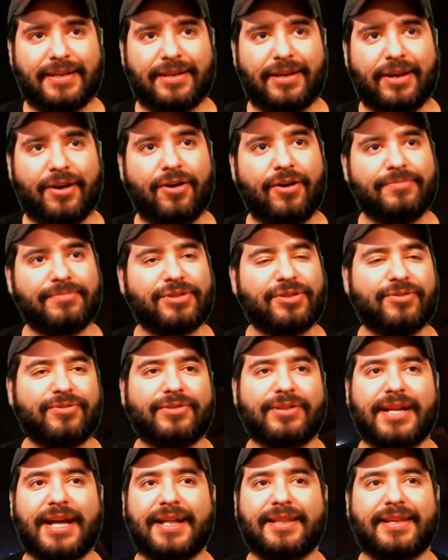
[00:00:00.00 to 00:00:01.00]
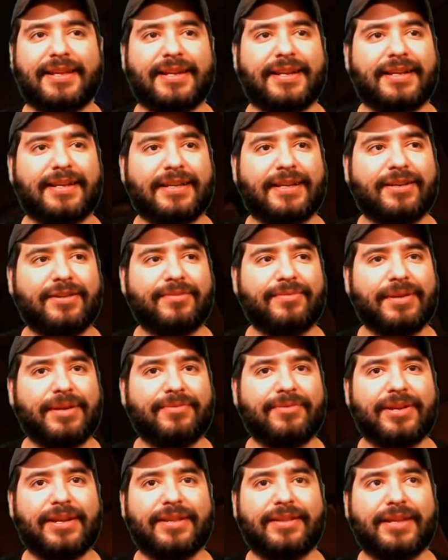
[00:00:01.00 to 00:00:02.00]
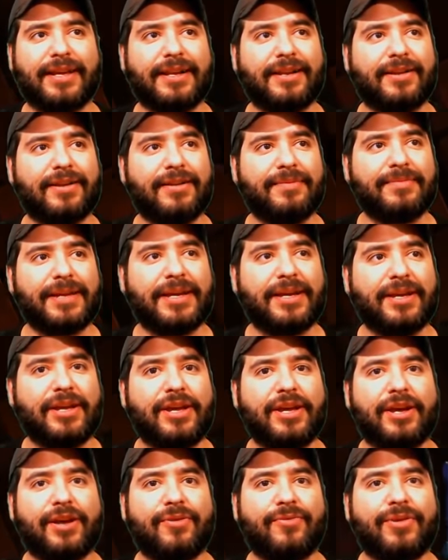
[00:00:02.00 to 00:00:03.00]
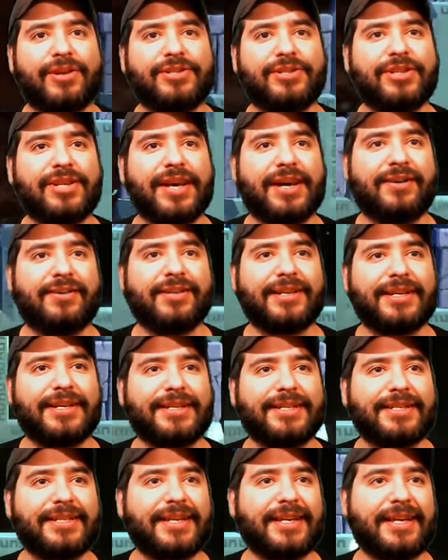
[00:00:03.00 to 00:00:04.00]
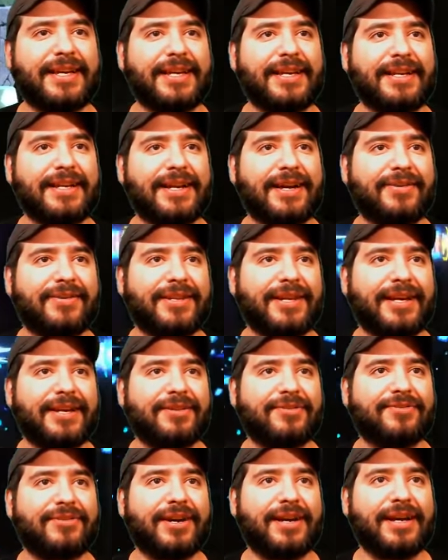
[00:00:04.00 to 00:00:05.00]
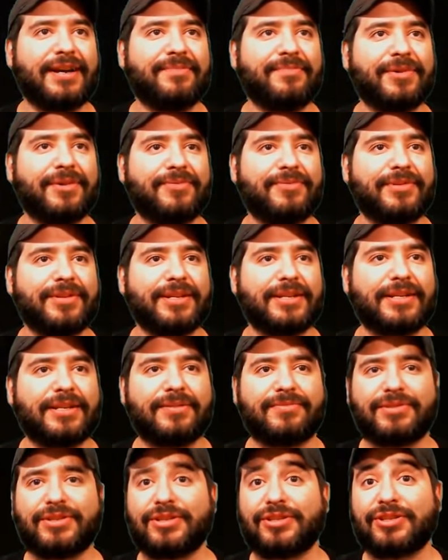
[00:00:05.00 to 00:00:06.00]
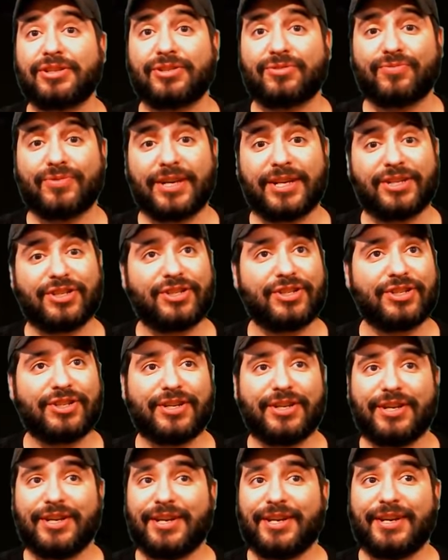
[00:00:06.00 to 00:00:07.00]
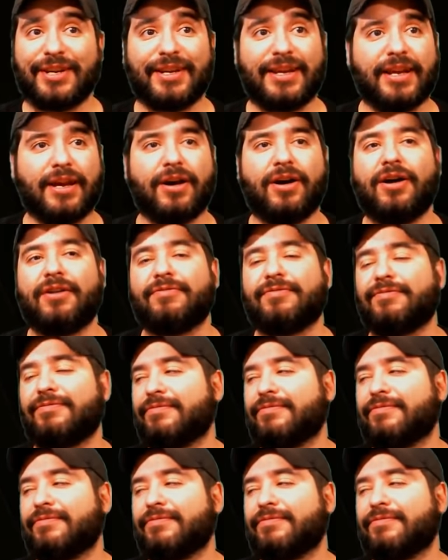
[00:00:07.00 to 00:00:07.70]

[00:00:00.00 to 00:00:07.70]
Oh, I'm so glad I didn't kill me when it landed on me. Originality is key nowadays, right? But when it comes to the Switch, oh,